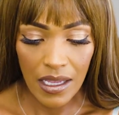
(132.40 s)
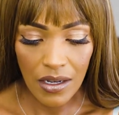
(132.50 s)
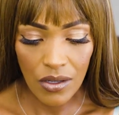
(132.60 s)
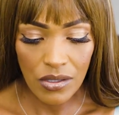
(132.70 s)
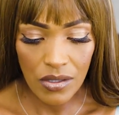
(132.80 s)

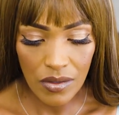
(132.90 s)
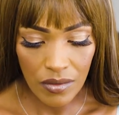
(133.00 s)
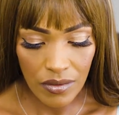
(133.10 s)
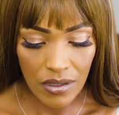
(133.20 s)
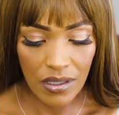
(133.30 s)
It
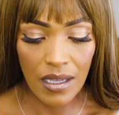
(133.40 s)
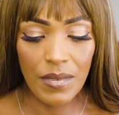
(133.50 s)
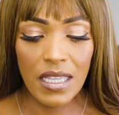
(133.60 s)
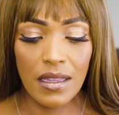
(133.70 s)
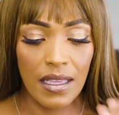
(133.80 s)
also, I
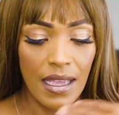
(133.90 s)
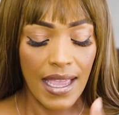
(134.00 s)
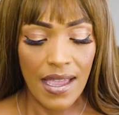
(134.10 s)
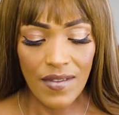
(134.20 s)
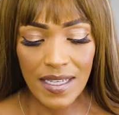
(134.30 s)
mean, I
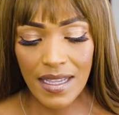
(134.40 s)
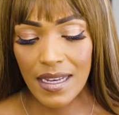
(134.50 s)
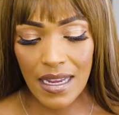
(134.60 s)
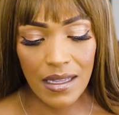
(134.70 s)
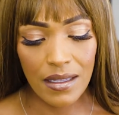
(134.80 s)
haven't
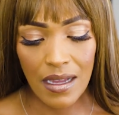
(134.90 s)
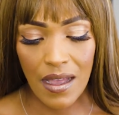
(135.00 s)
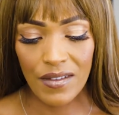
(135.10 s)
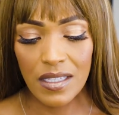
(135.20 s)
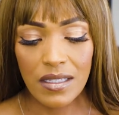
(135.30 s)
done anything
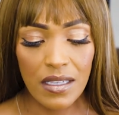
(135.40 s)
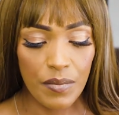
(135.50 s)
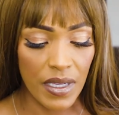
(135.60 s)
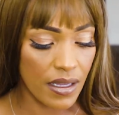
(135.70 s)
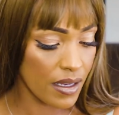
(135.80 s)
obviously,
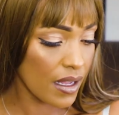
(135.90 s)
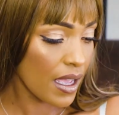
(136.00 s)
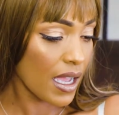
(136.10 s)
but